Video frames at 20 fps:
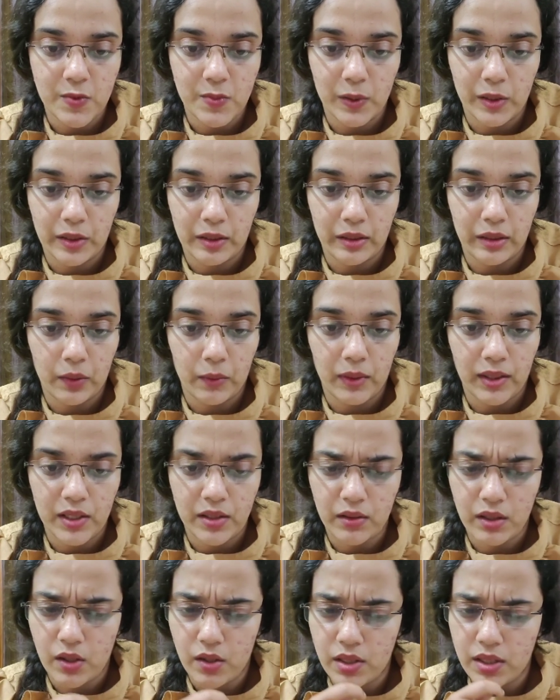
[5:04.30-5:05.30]
This particular
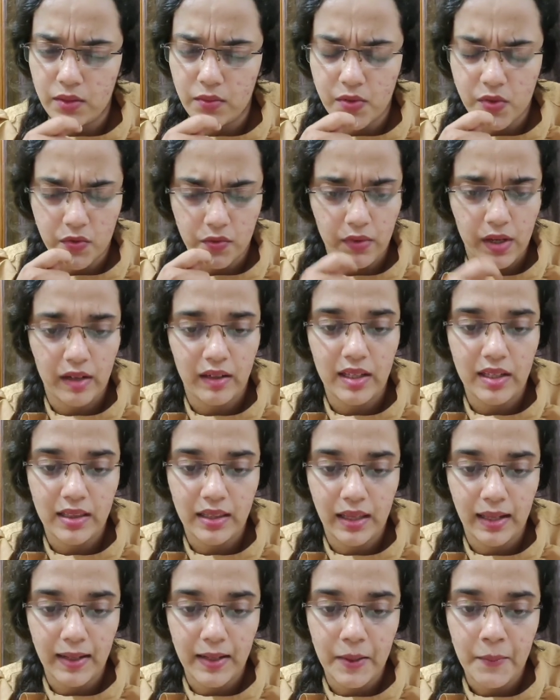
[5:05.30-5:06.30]
one, it was
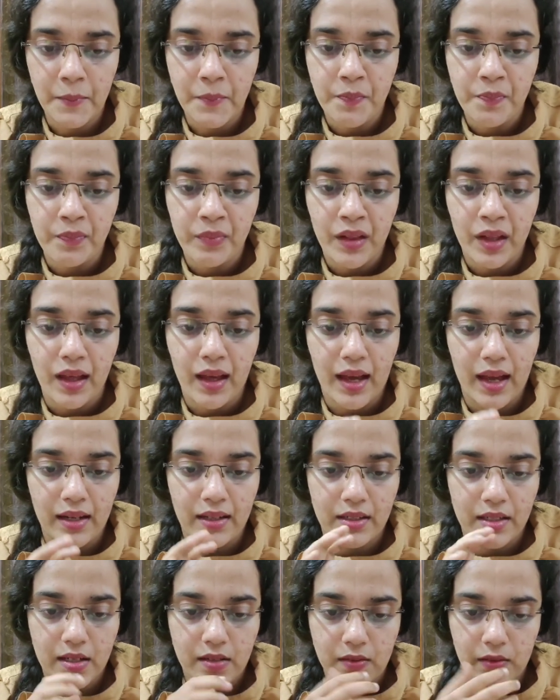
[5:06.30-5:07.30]
very thick.
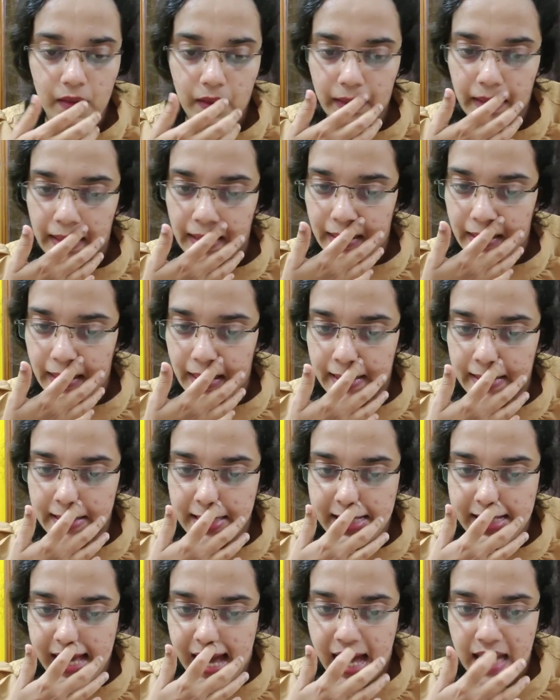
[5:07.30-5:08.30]
And it has got
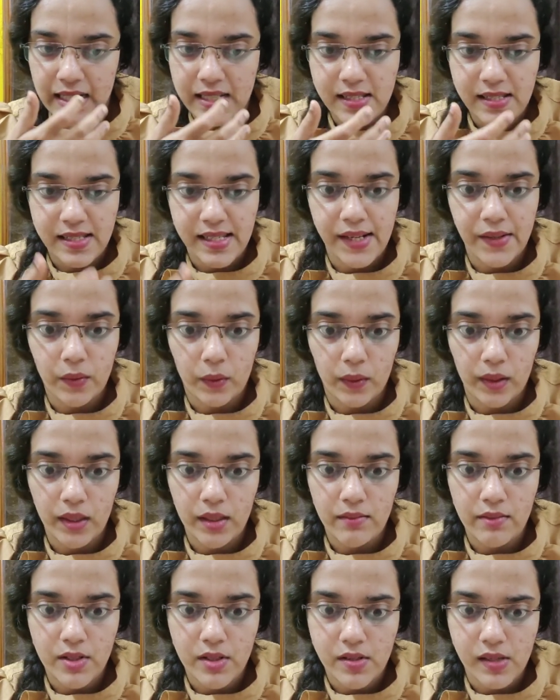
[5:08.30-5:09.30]
helianthus aniseed
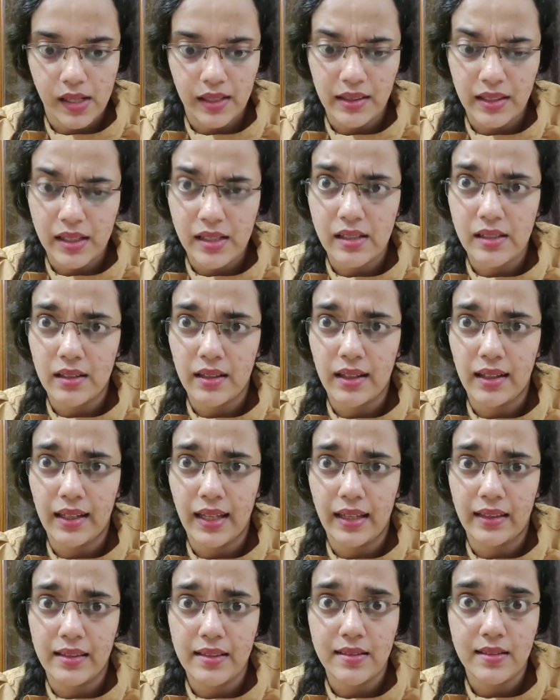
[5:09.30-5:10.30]
oil, which is, I think,
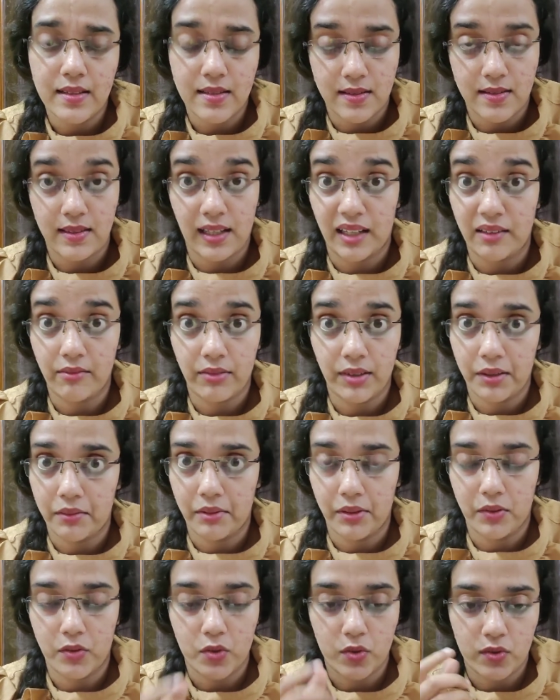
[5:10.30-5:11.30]
helianthus is
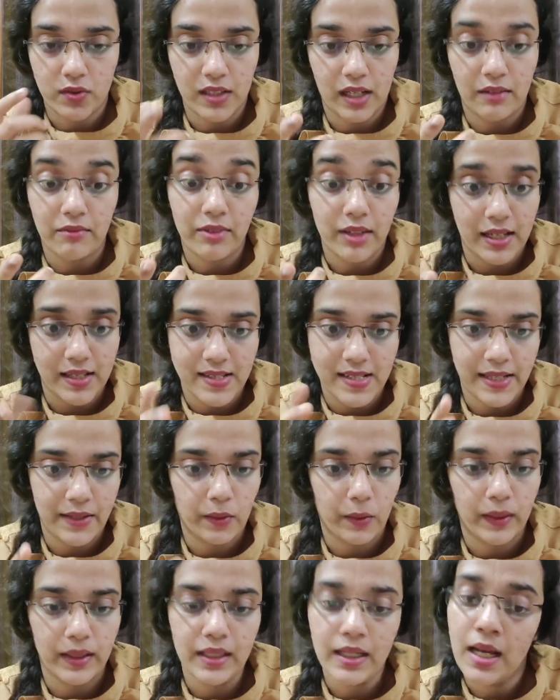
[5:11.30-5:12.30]
sunflower. So sunflower
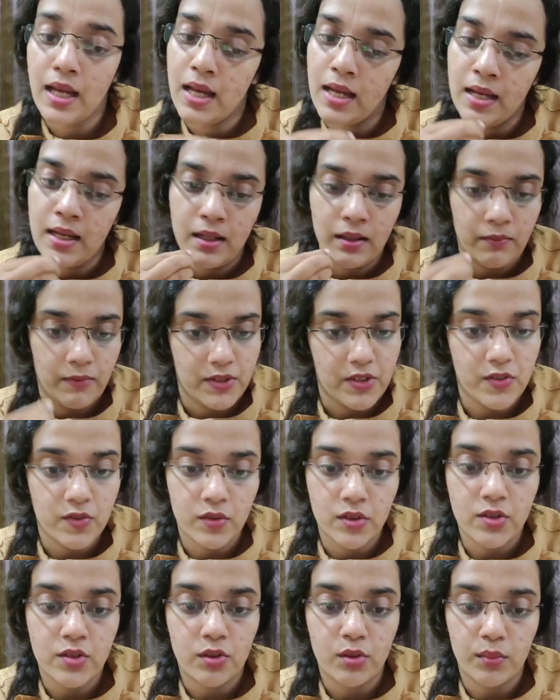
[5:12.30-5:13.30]
seed oil, which
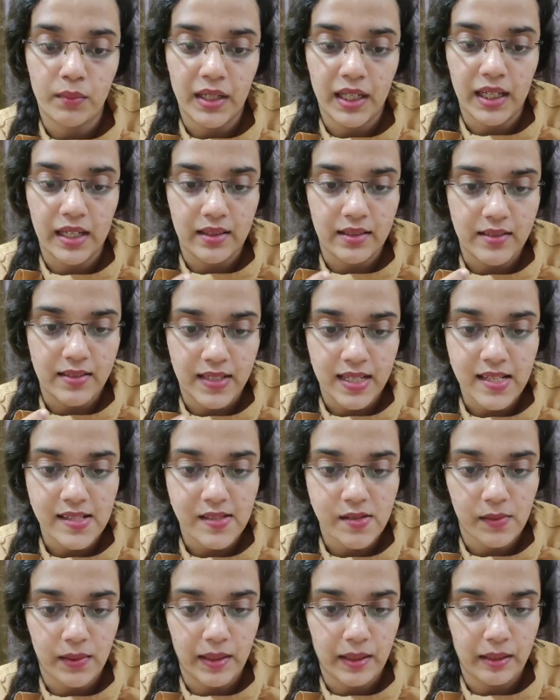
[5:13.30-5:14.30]
is rich in omega-6.
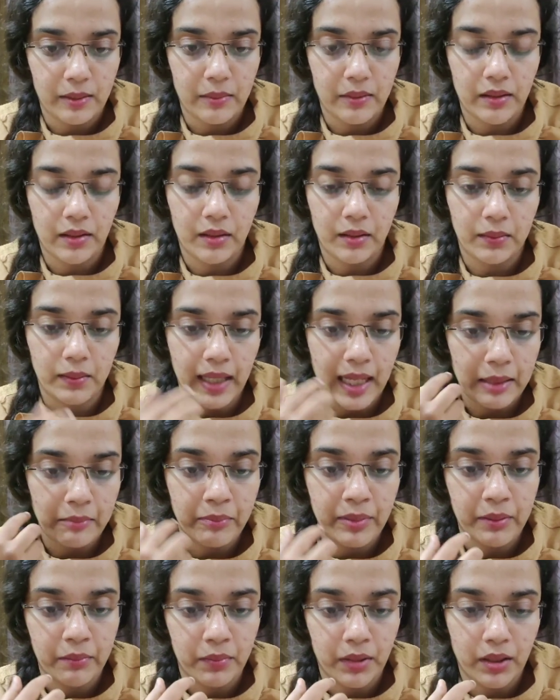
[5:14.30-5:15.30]
So it will
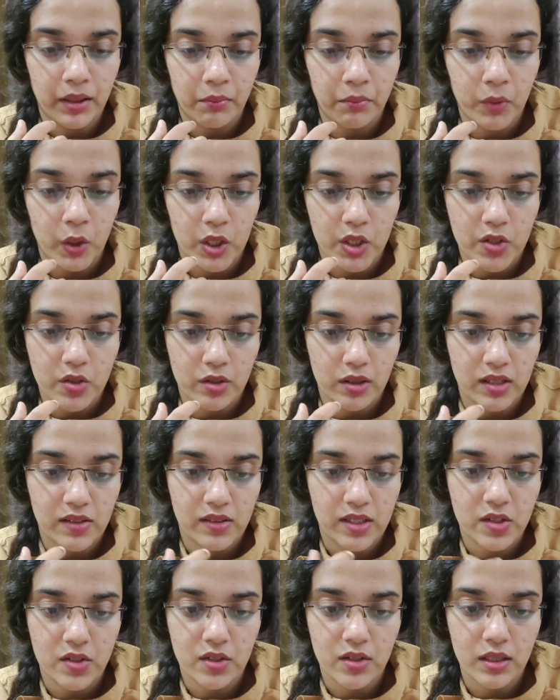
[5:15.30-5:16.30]
help in
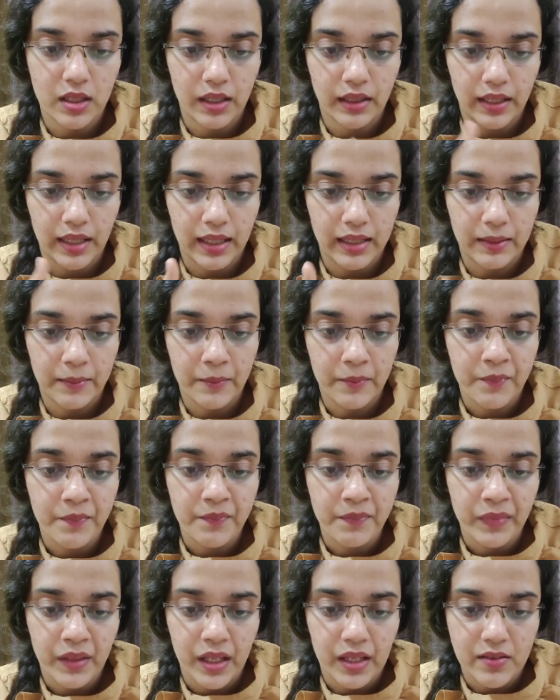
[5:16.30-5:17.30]
moisturization. Again,
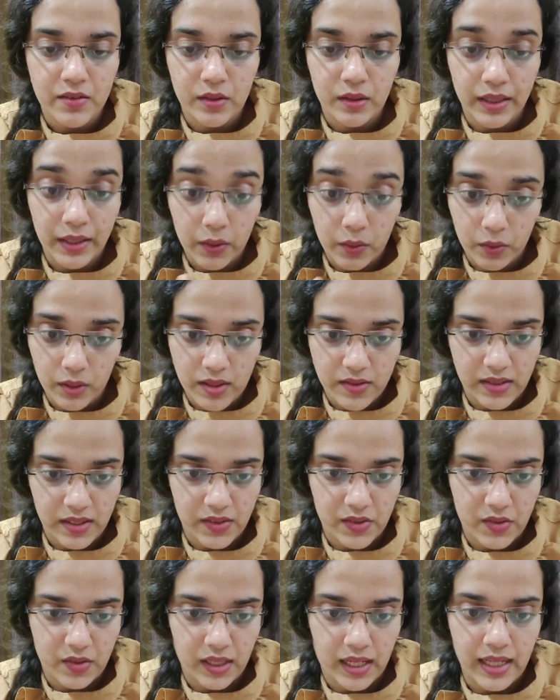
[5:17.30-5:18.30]
as licorice
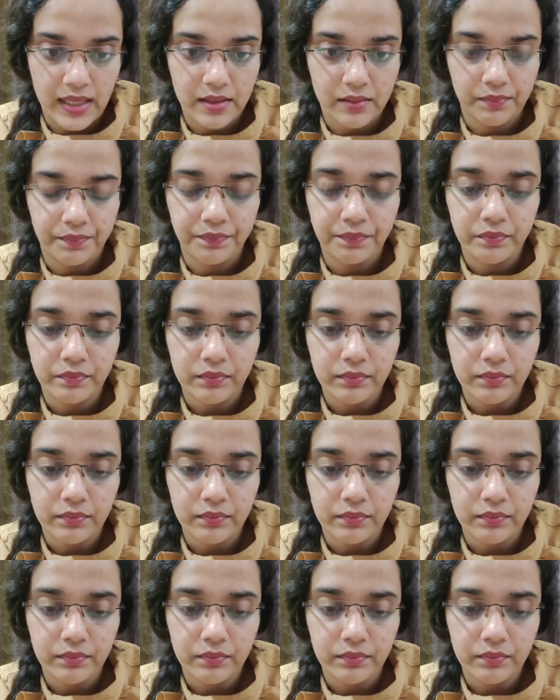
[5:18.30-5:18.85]
extract.